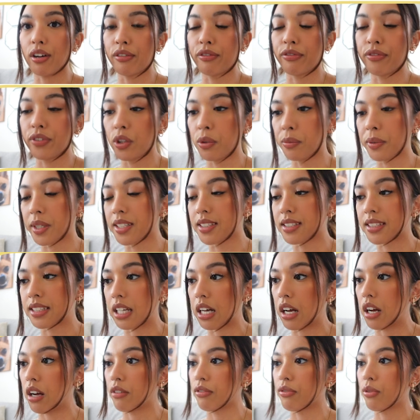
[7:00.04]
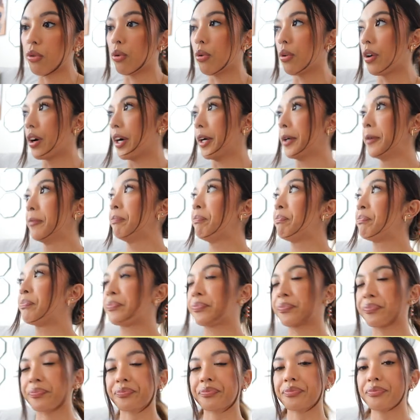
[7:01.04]
filming stuff or
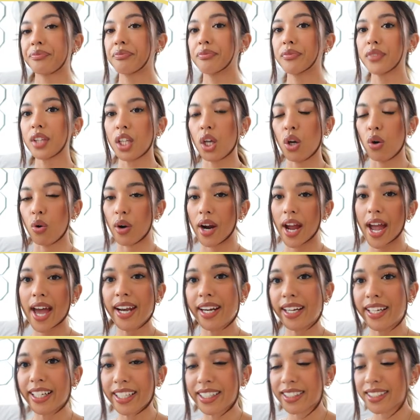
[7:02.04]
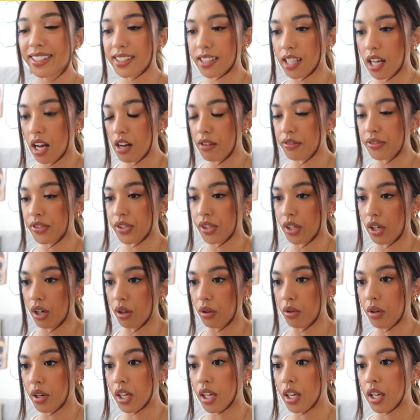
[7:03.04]
editing stuff.
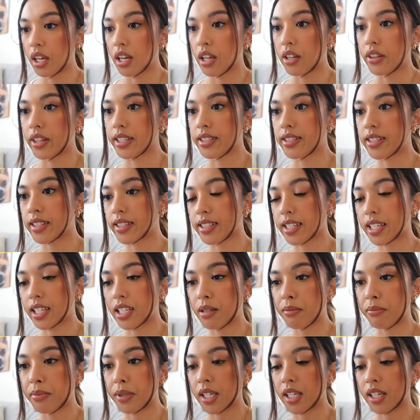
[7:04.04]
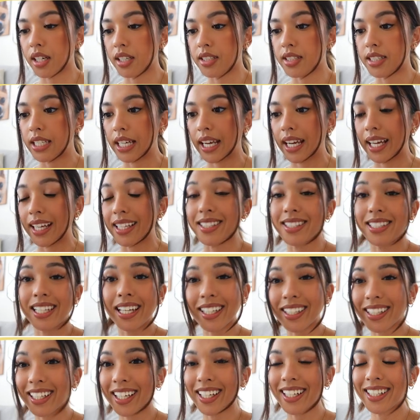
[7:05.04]
So this is gonna be a day
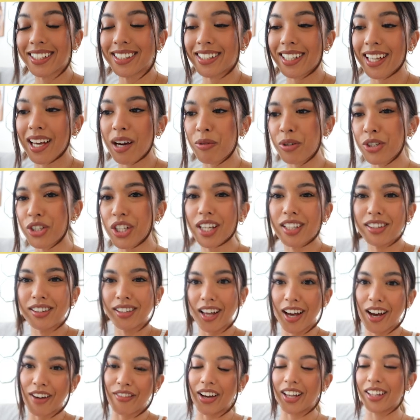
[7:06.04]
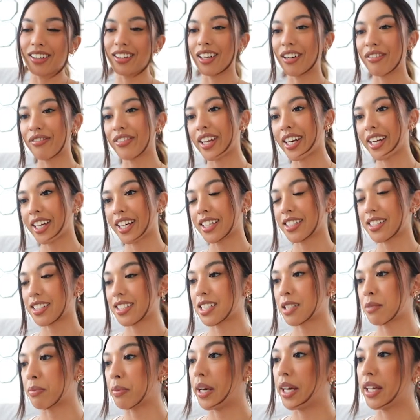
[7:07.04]
dedicated to that, which I love. I love that I get to
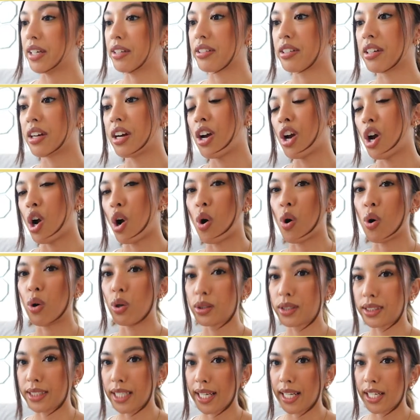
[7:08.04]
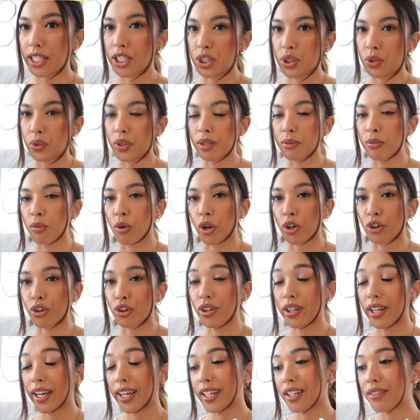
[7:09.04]
spend a whole day doing more
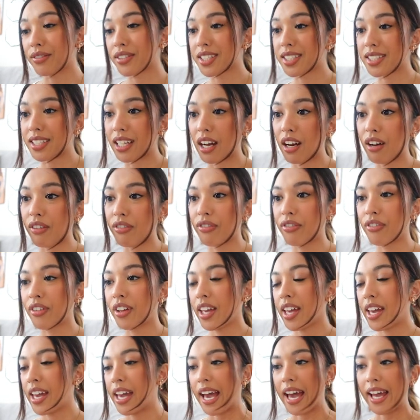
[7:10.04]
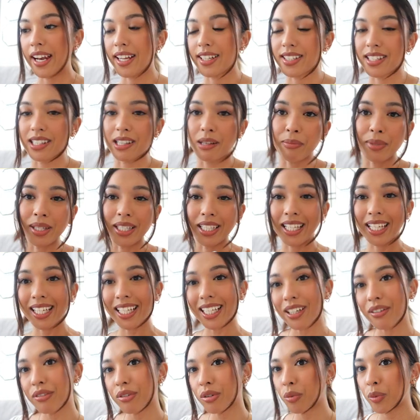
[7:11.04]
creative stuff. And it's in the beginning
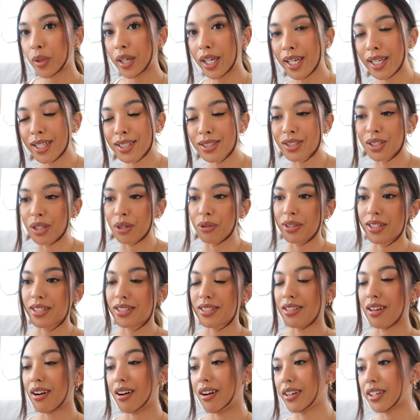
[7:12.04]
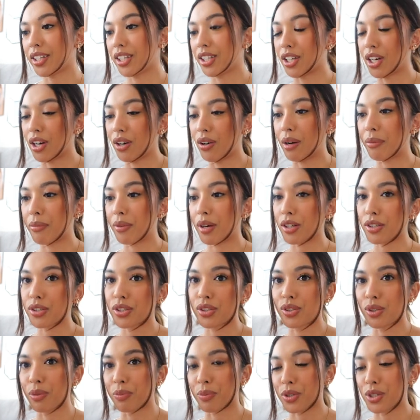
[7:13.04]
of the week, so it's not, you know, I'm not
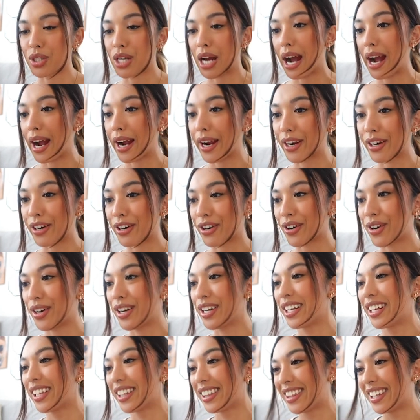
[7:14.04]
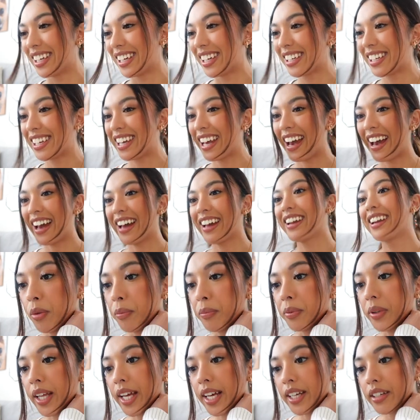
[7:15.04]
super tired or anything yet.
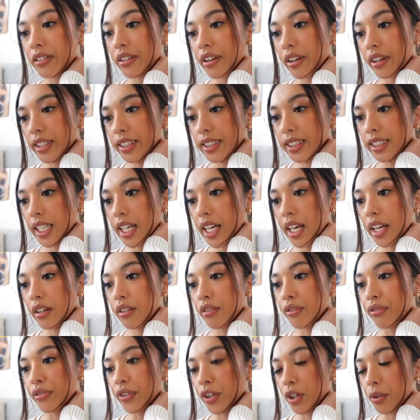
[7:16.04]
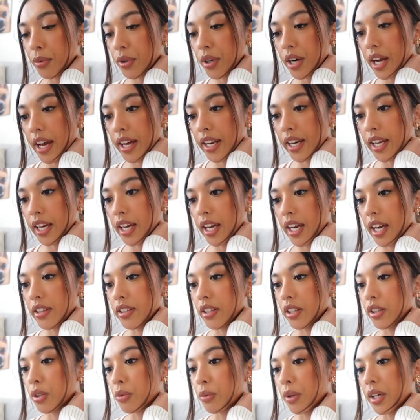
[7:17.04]
Plan content, film or edit, and
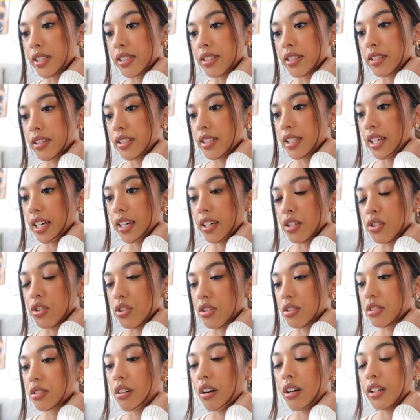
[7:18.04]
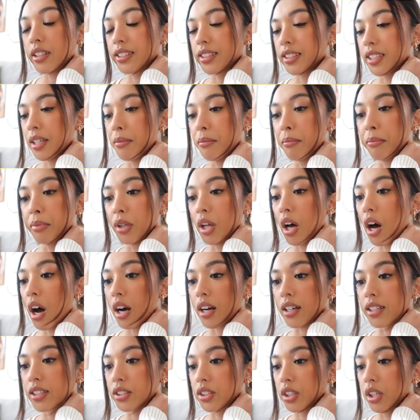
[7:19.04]
then the rest of the day is just content
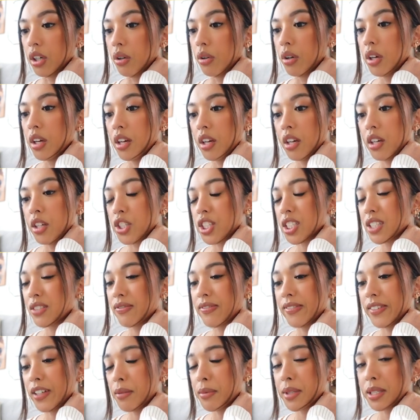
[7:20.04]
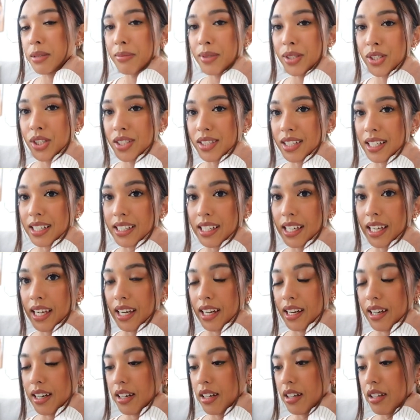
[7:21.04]
block. So just film as much as I
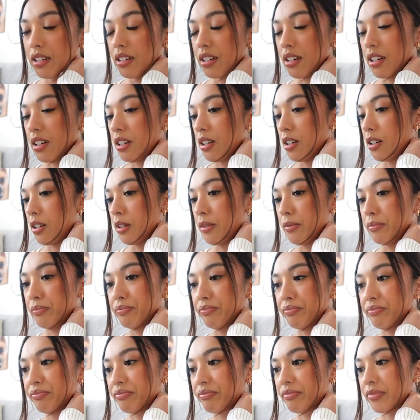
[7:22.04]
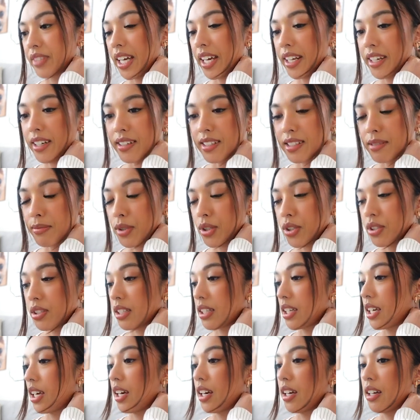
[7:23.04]
can, edit as much as I
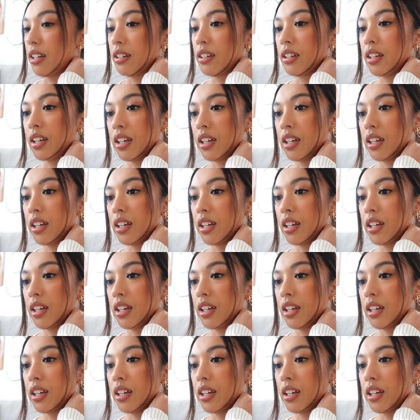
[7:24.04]
can,